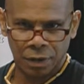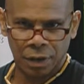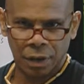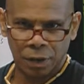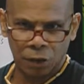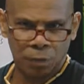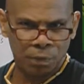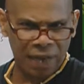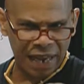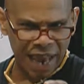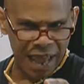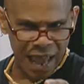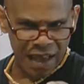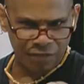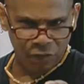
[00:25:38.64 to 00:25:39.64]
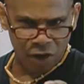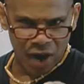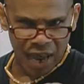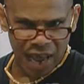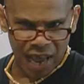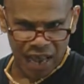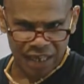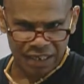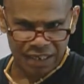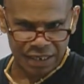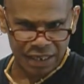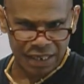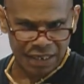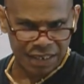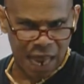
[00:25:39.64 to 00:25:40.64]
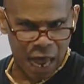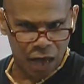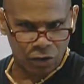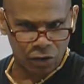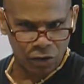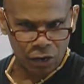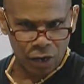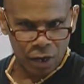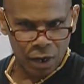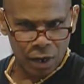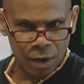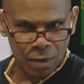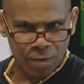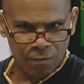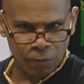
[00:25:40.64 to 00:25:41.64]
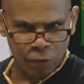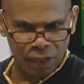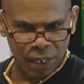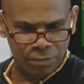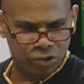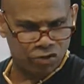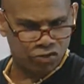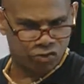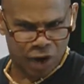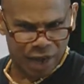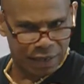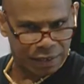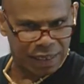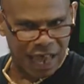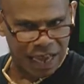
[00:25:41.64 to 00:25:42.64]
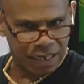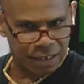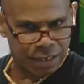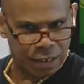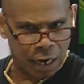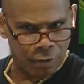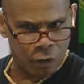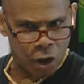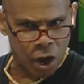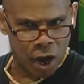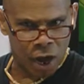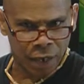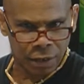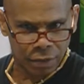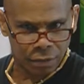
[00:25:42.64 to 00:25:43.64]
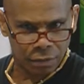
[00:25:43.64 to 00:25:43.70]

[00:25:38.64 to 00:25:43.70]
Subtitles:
You better have your ass in this house before them street lights come on.